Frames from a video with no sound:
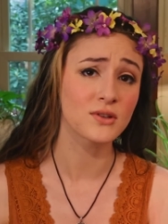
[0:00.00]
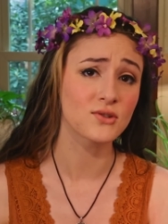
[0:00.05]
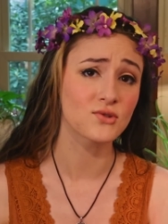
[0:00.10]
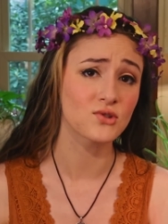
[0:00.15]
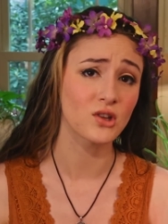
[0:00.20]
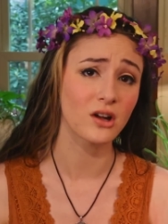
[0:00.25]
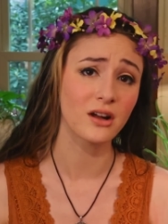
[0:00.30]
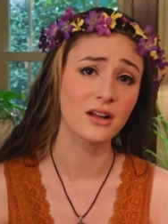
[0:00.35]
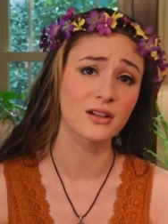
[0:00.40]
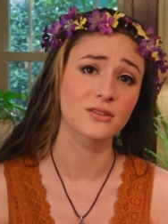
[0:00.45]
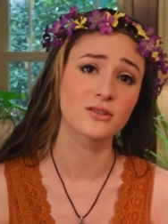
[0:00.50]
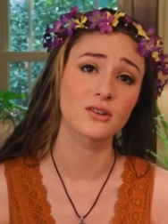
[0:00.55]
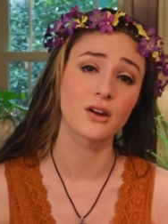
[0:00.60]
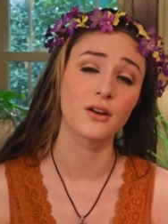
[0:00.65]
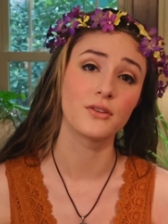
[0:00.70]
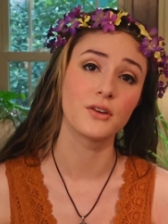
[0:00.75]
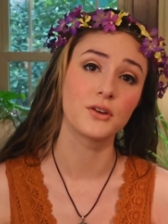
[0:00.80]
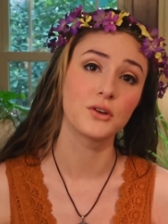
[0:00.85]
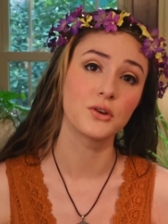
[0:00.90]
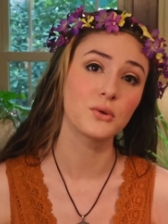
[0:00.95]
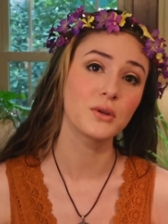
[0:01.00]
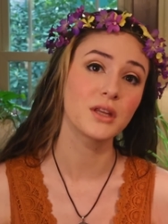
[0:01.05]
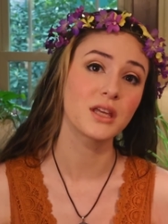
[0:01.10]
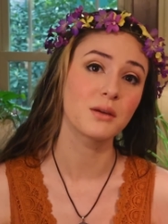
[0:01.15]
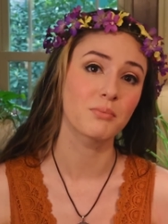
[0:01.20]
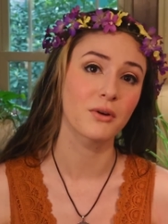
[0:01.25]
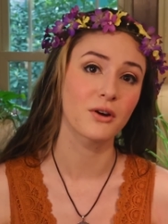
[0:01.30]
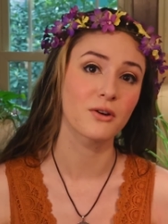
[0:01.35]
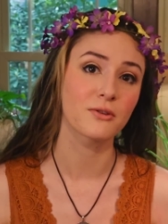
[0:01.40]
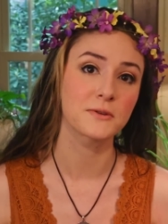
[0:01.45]
his thoughts on the
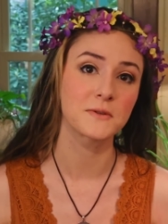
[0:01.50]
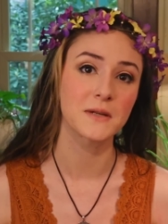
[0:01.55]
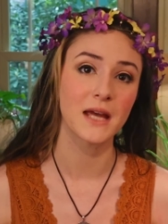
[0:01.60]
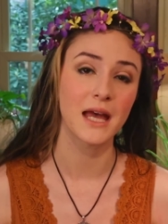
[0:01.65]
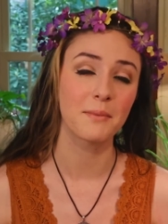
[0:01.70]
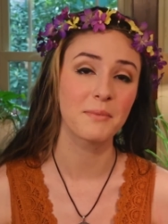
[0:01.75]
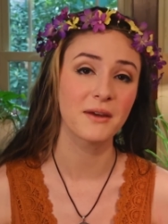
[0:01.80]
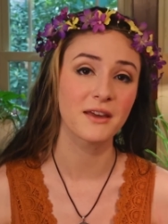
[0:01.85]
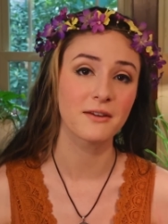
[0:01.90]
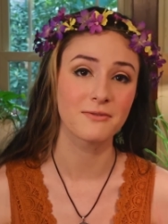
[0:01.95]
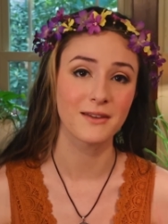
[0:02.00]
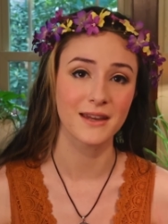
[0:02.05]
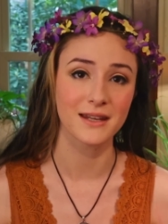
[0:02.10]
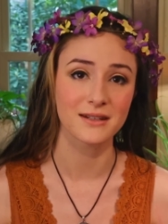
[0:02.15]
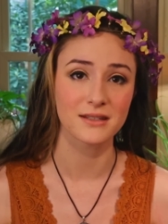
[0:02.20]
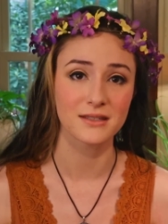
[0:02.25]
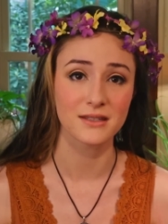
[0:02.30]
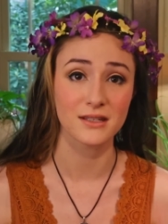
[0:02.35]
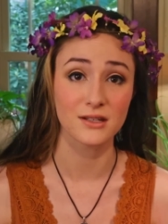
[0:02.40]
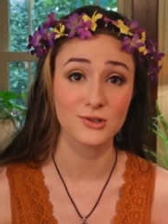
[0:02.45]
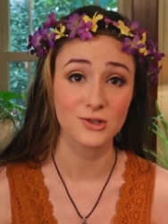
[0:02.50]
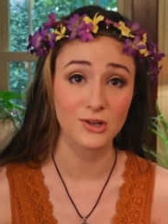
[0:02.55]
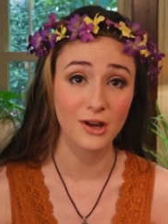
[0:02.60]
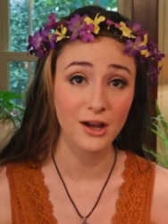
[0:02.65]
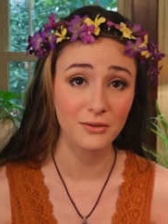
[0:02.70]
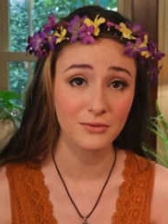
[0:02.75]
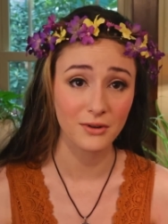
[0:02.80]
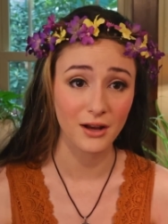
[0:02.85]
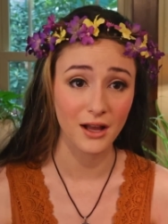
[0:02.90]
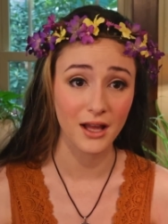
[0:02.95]
newly birthed epic fantasy
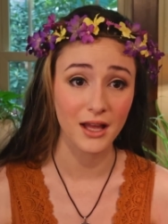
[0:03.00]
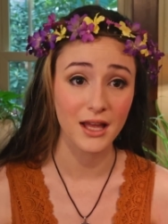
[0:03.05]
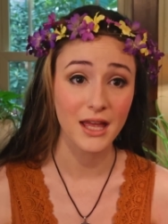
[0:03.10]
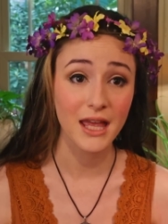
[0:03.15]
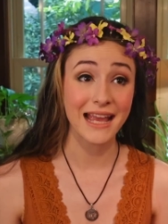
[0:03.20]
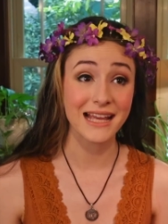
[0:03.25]
genre,